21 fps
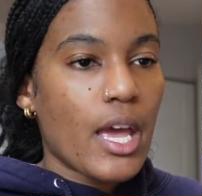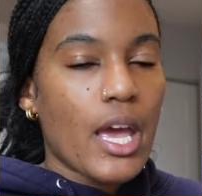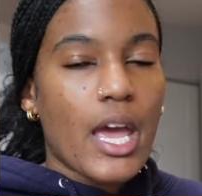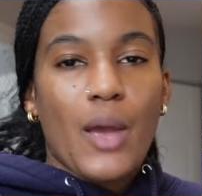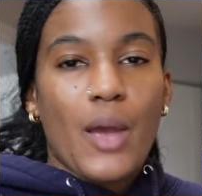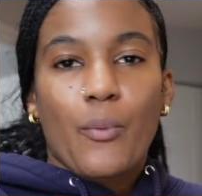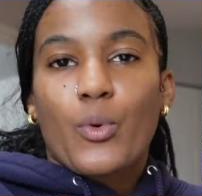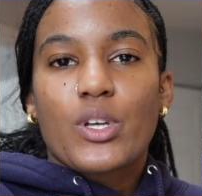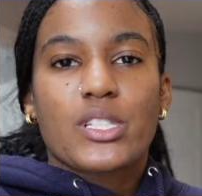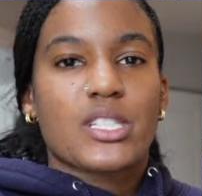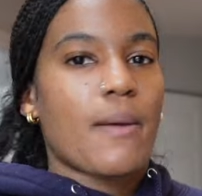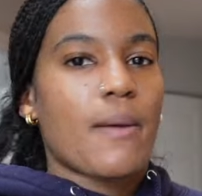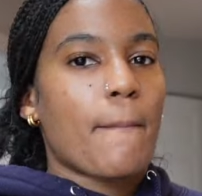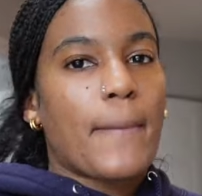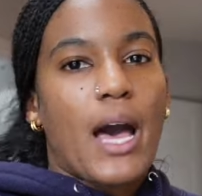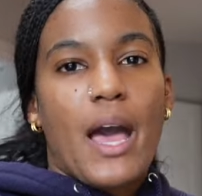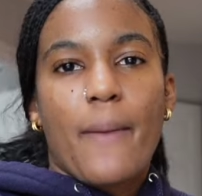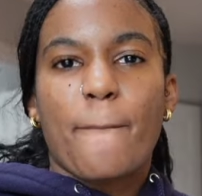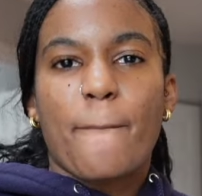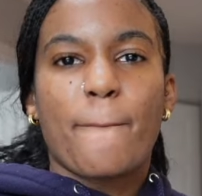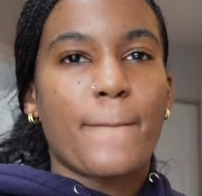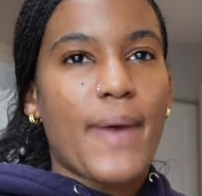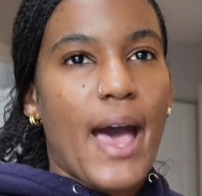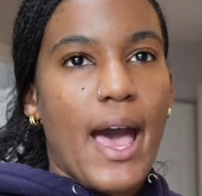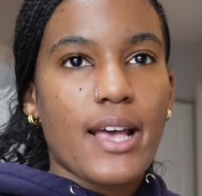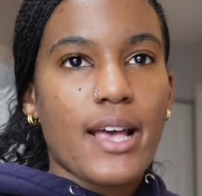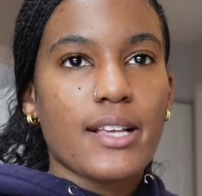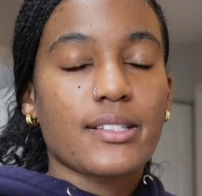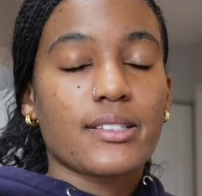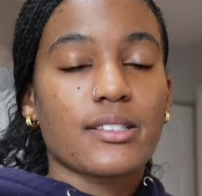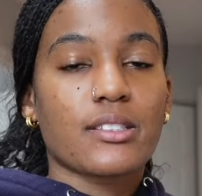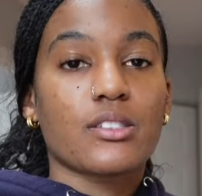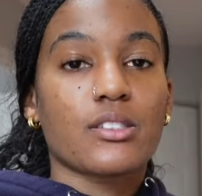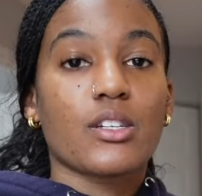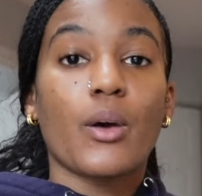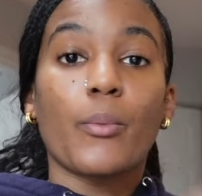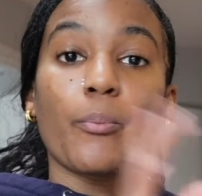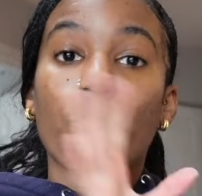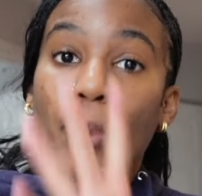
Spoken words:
It wasn't my best,